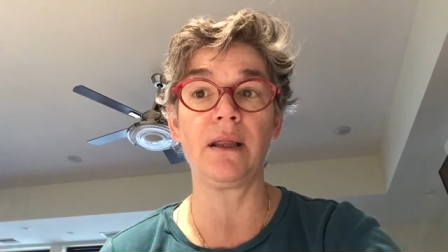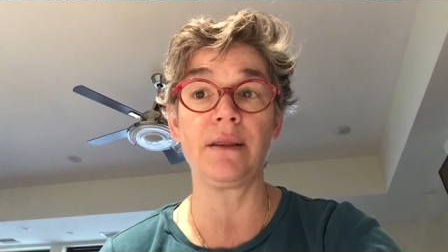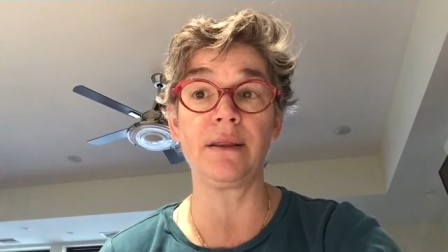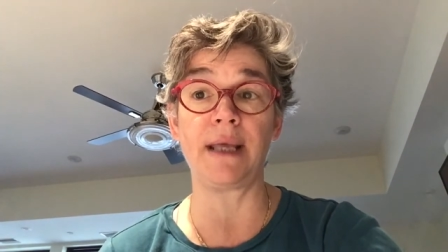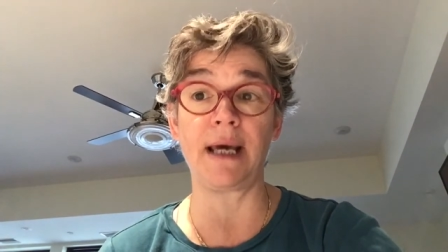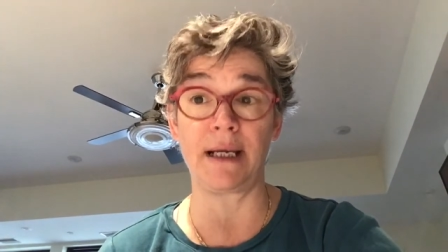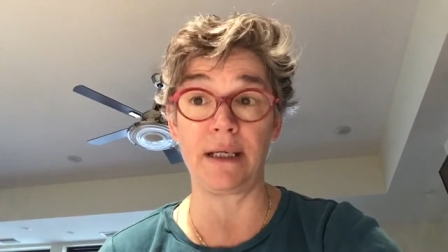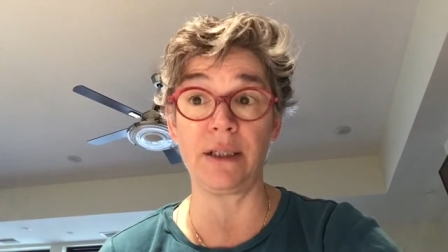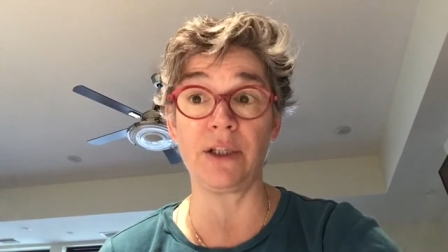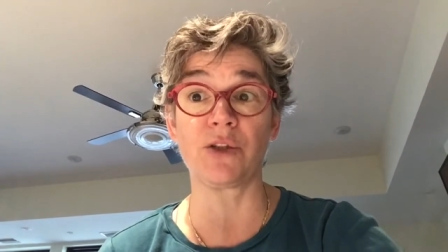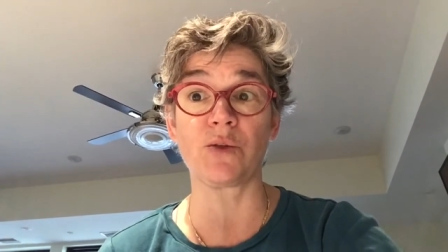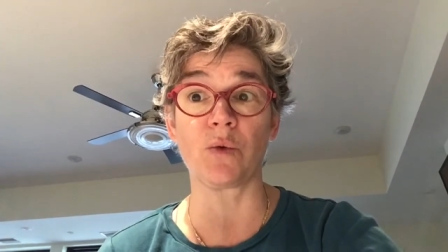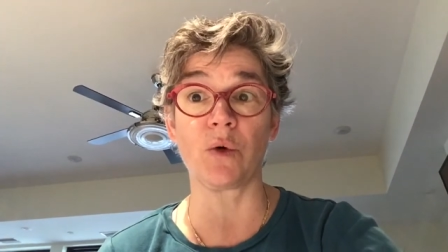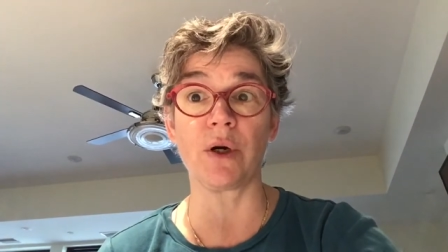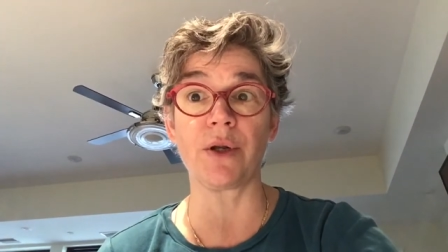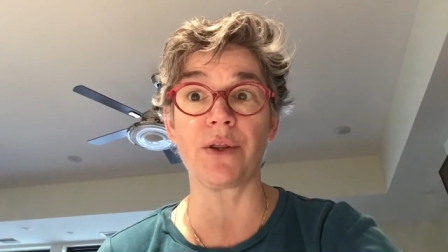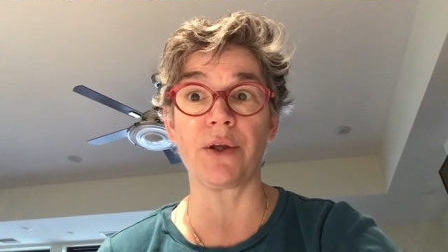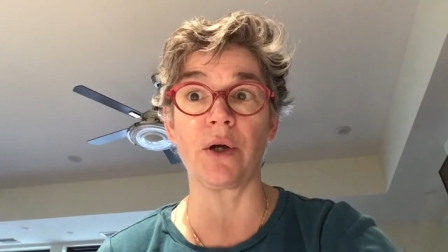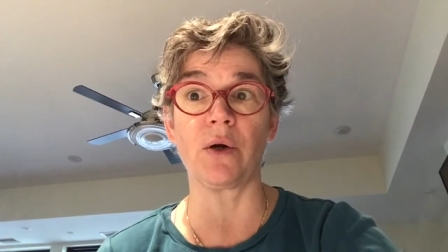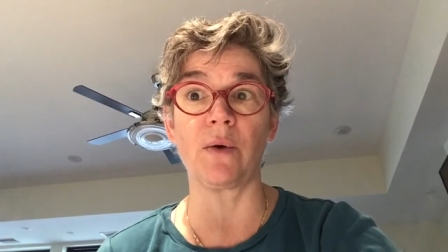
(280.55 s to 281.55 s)
That is
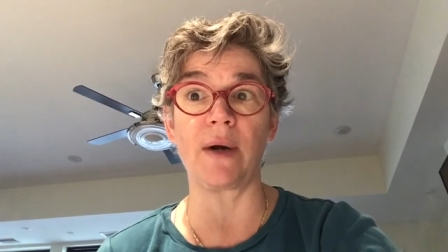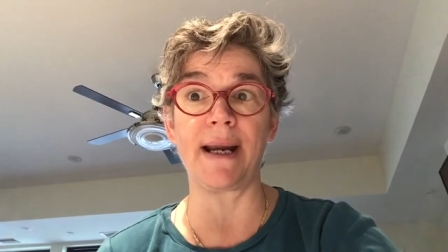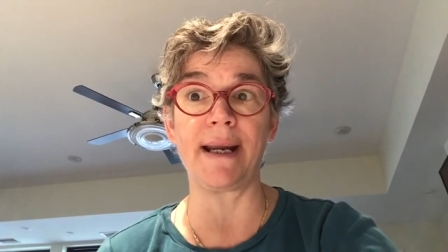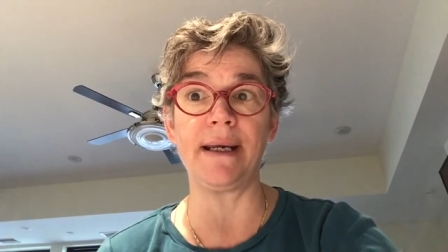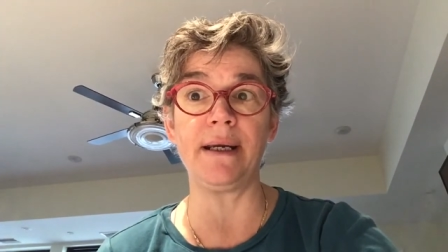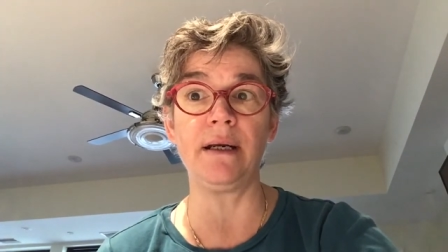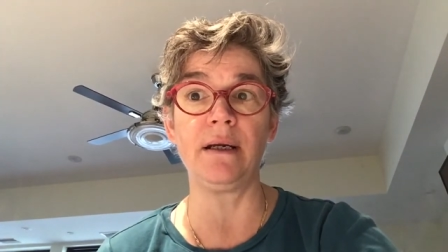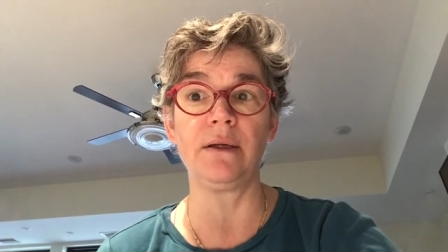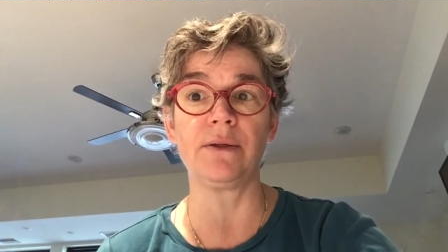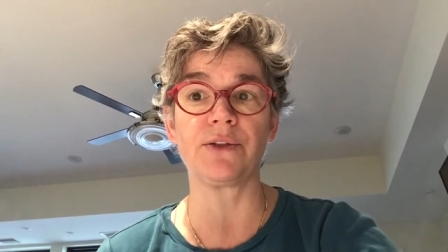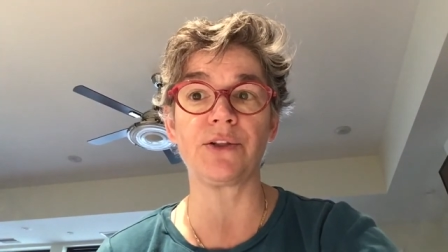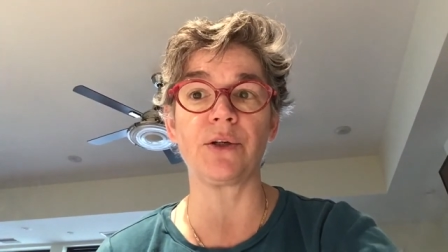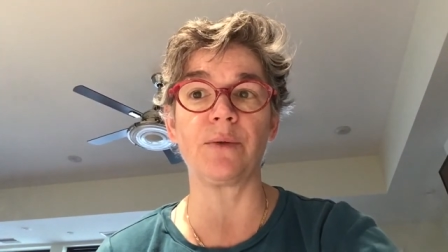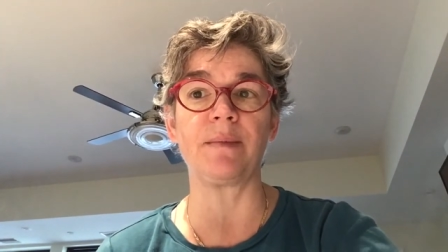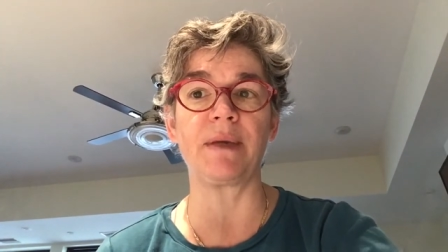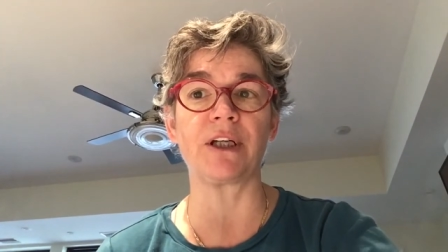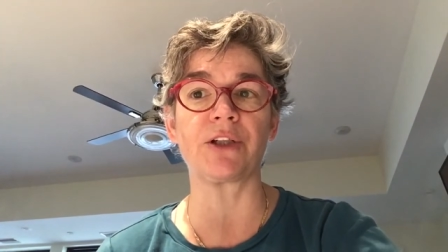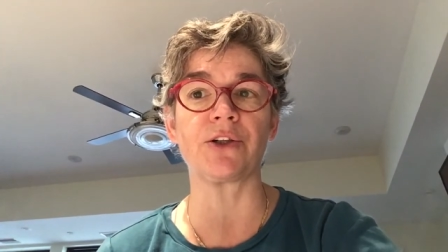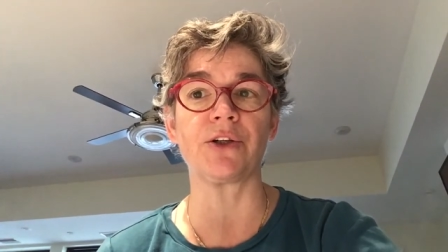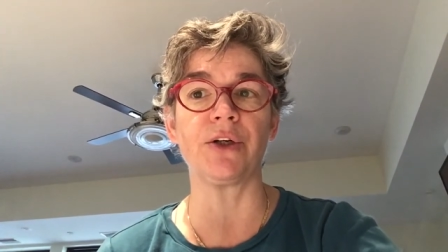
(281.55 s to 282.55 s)
worth a grade, so
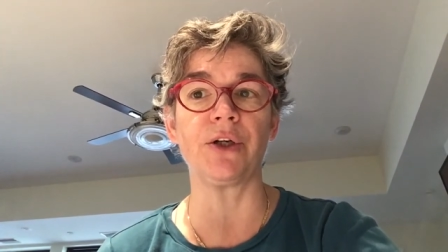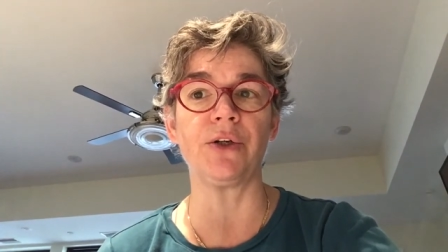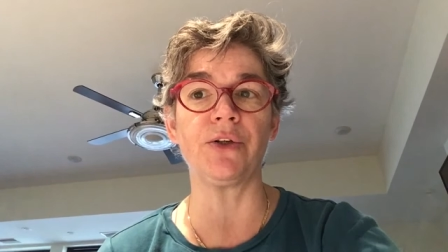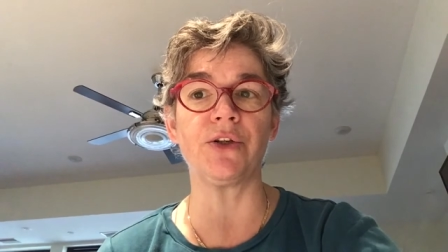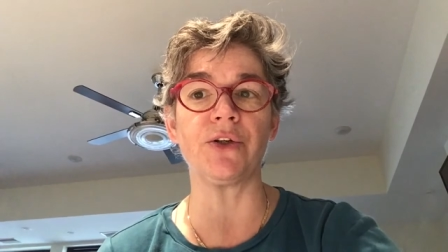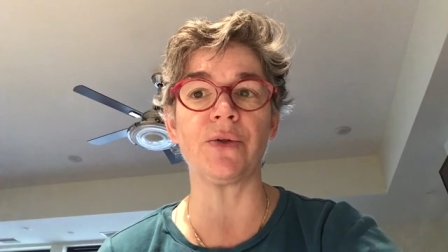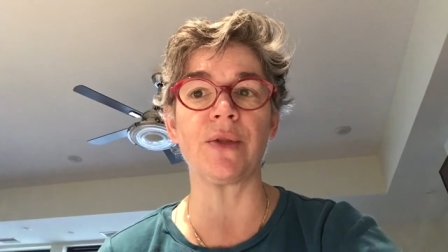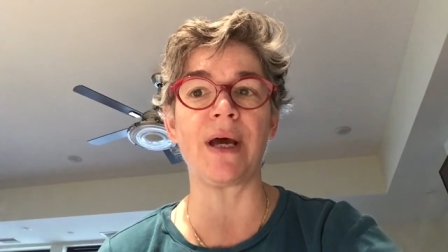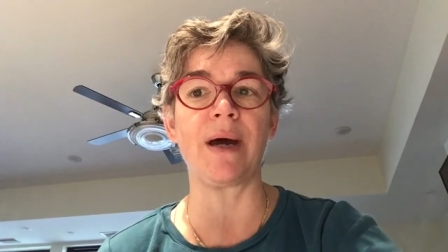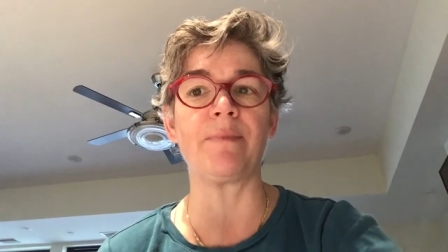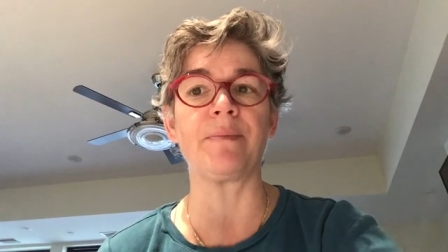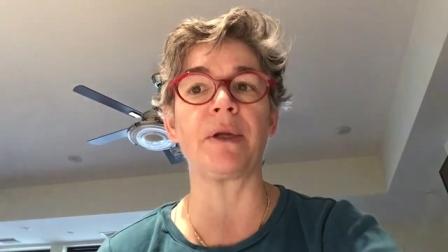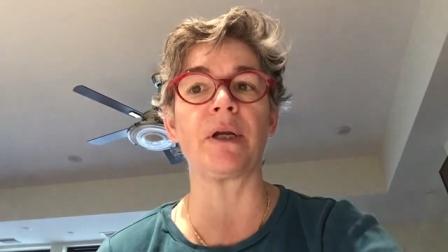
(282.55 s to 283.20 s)
make sure you do that,